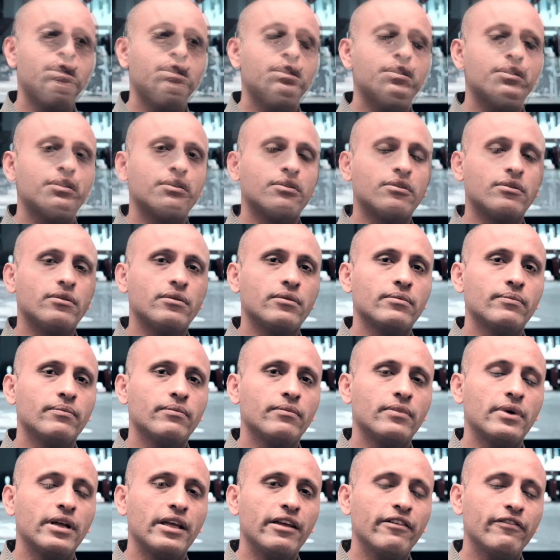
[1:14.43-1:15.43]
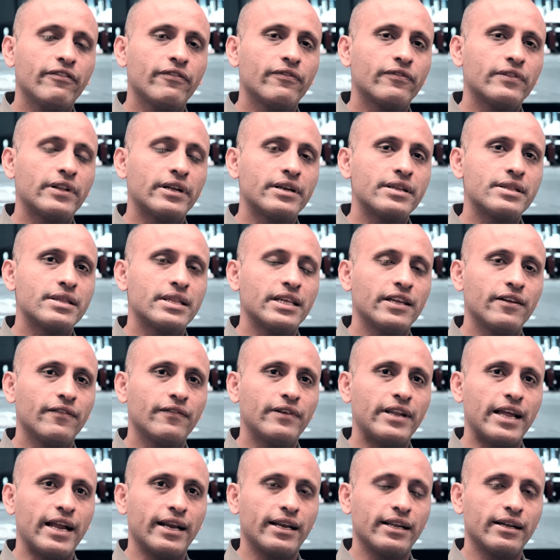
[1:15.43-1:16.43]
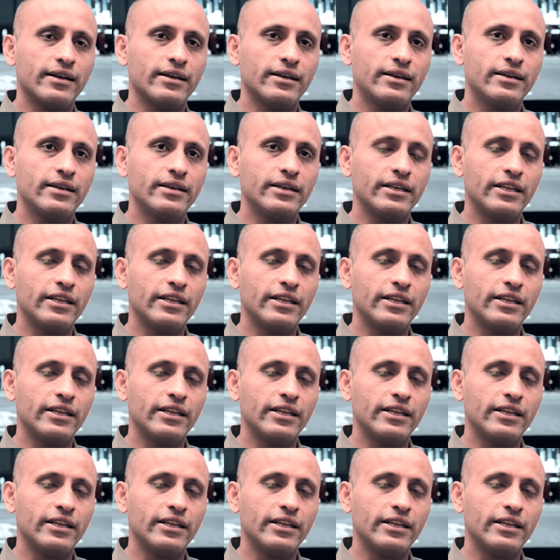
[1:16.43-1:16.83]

So if the received data